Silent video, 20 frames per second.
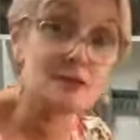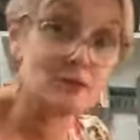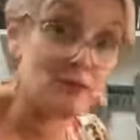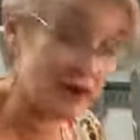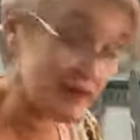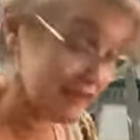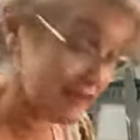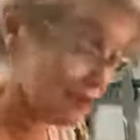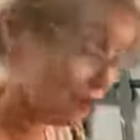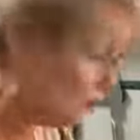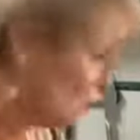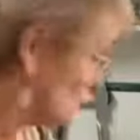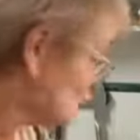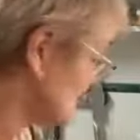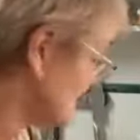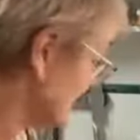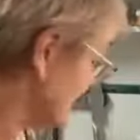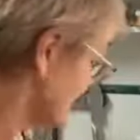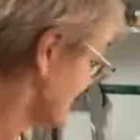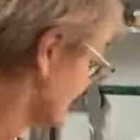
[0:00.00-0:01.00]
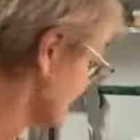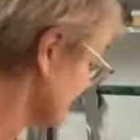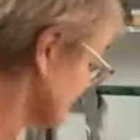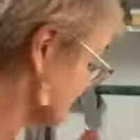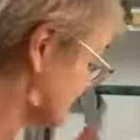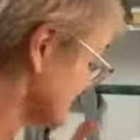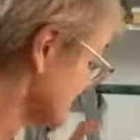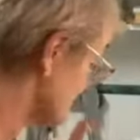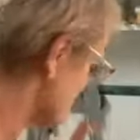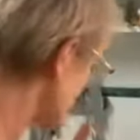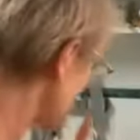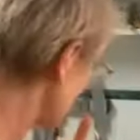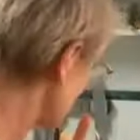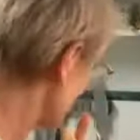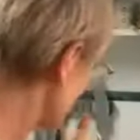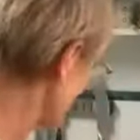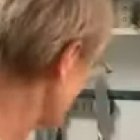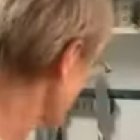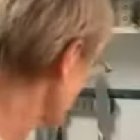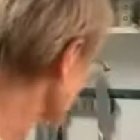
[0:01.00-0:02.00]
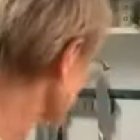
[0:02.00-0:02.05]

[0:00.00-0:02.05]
to break it all down. What